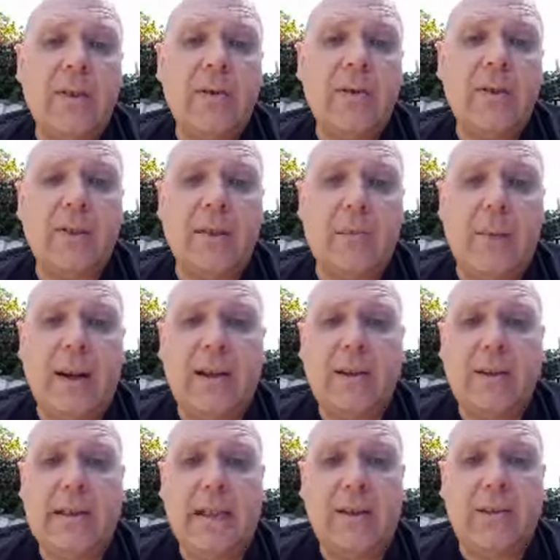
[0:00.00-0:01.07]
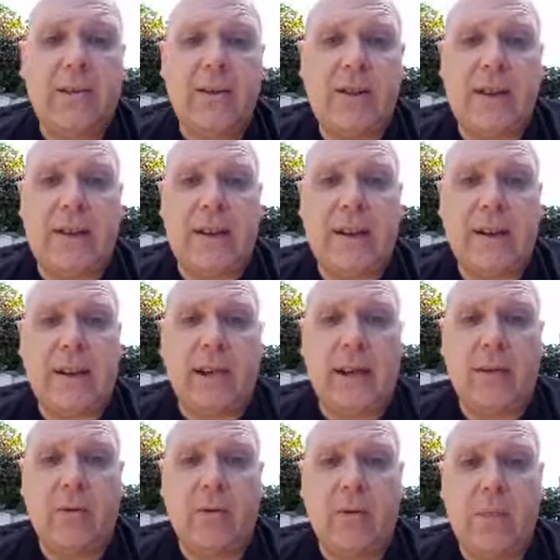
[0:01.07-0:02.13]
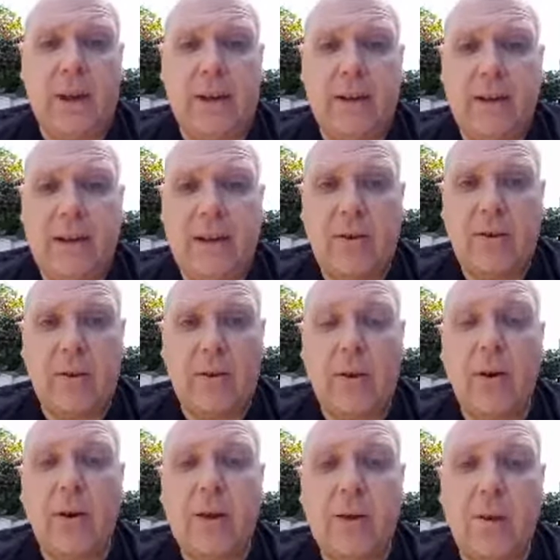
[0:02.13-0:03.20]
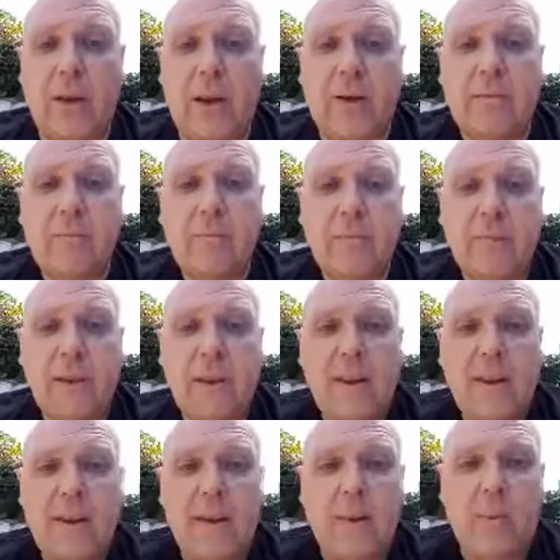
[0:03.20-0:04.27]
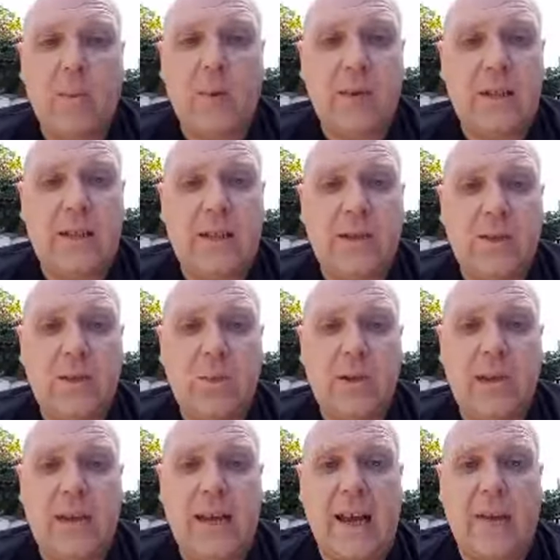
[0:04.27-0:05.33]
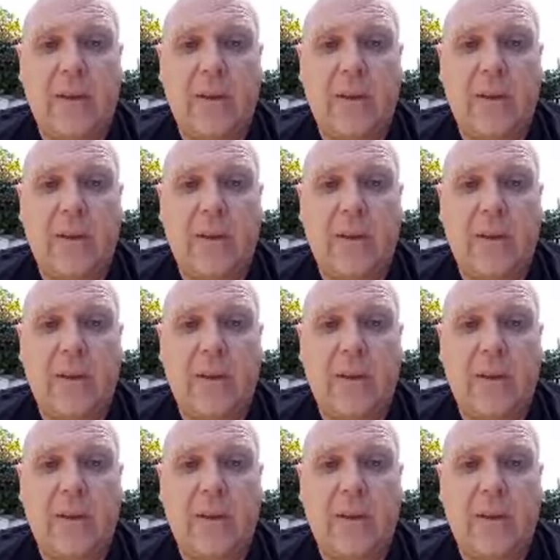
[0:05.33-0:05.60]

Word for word: The penalty for sin and the penalty for wrongdoing was was death.